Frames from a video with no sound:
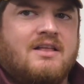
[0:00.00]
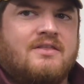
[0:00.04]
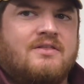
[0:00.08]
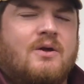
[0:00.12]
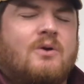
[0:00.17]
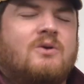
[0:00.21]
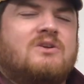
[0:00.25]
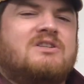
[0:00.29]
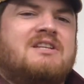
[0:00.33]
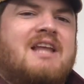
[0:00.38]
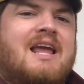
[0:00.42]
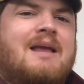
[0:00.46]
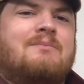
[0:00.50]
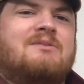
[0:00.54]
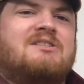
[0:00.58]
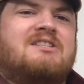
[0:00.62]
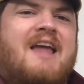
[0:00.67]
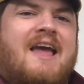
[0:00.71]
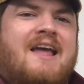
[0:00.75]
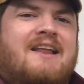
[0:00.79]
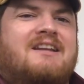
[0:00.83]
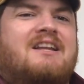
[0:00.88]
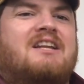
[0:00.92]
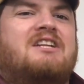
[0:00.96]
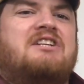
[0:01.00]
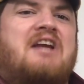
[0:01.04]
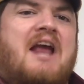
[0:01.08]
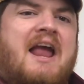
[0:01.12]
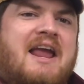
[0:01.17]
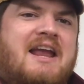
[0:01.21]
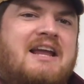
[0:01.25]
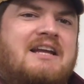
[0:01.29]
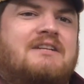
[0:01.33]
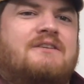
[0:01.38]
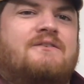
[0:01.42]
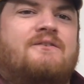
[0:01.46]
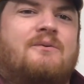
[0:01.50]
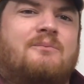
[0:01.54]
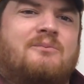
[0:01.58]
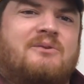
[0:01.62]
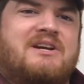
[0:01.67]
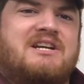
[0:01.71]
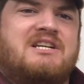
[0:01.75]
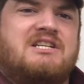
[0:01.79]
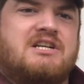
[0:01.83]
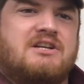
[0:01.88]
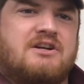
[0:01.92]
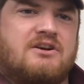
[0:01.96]
those names tend to change from
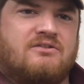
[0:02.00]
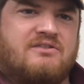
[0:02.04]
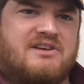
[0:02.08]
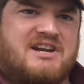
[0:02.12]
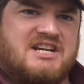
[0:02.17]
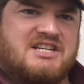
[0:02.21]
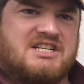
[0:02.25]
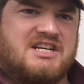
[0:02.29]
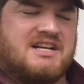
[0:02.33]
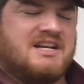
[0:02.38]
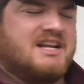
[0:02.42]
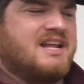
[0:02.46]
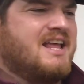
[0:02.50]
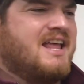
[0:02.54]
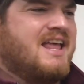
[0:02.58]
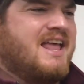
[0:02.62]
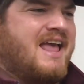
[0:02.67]
region to region,